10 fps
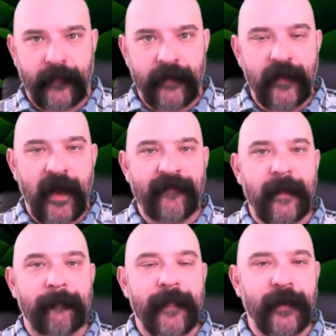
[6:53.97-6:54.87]
you have the
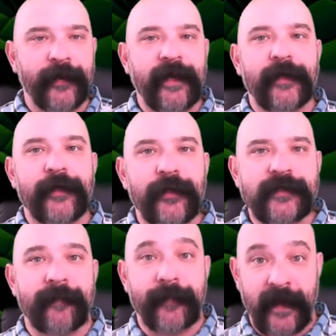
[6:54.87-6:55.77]
ability to do
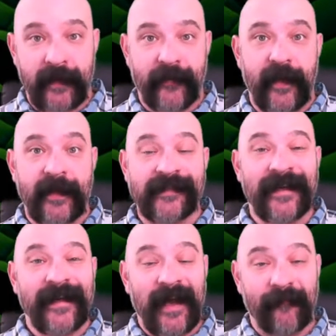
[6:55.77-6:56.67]
some big things.
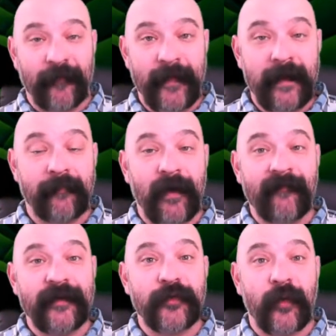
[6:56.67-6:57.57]
And for me,
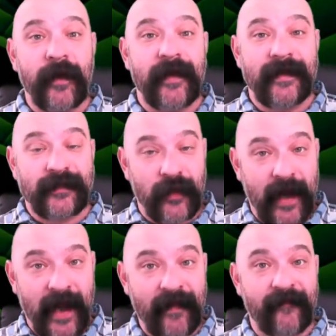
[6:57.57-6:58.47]
Brevin Jordan is going to
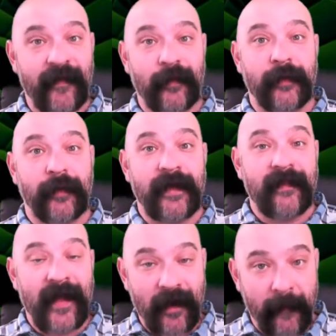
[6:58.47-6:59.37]
have that availability,
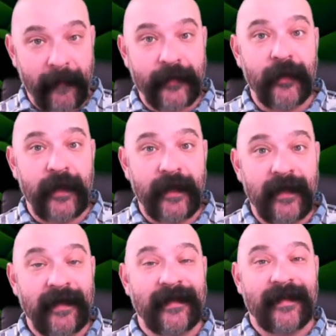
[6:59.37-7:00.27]
that
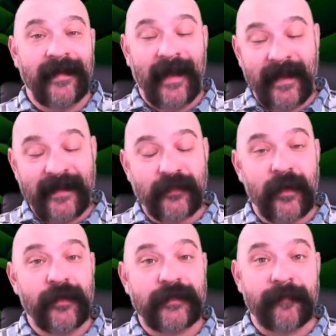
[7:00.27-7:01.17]
opportunity, and he's going to do some